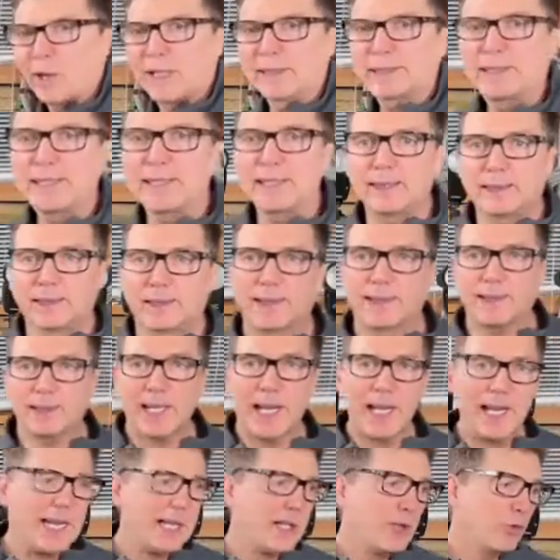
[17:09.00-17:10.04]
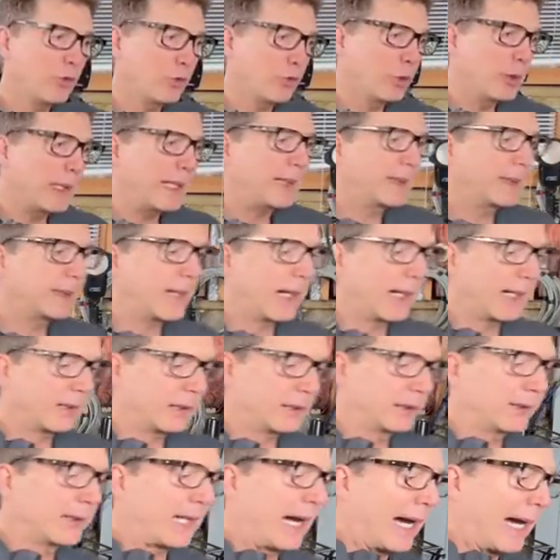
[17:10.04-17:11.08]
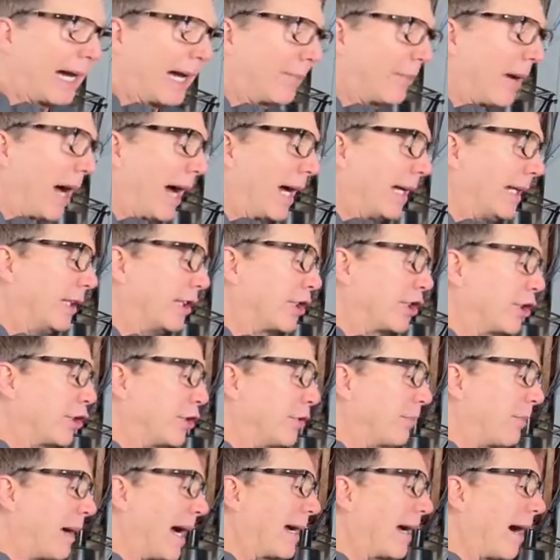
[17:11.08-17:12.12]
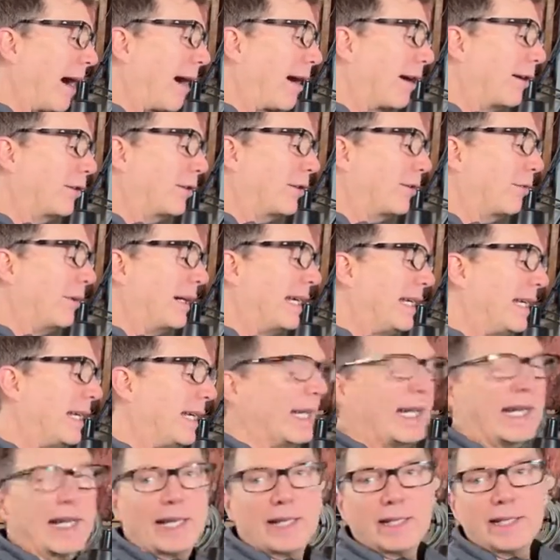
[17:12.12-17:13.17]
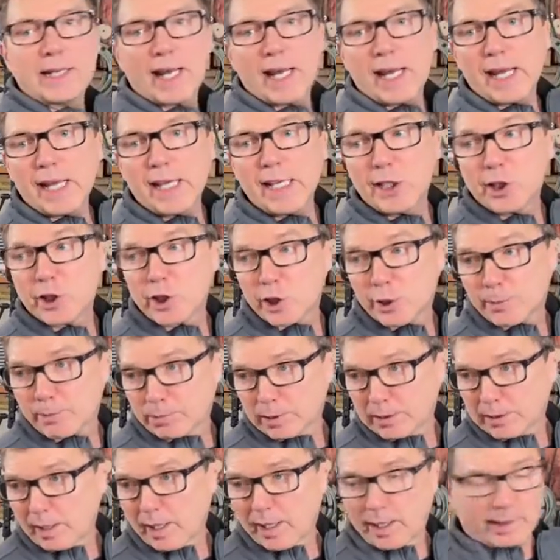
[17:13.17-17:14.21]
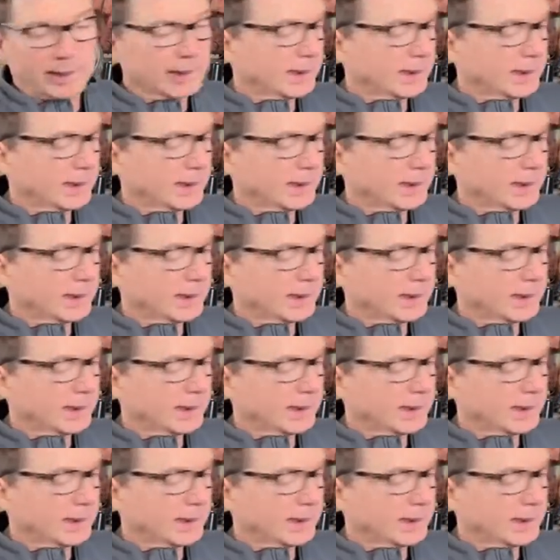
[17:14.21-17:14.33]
I want the insane recycle time. I could shoot my R3 in H+,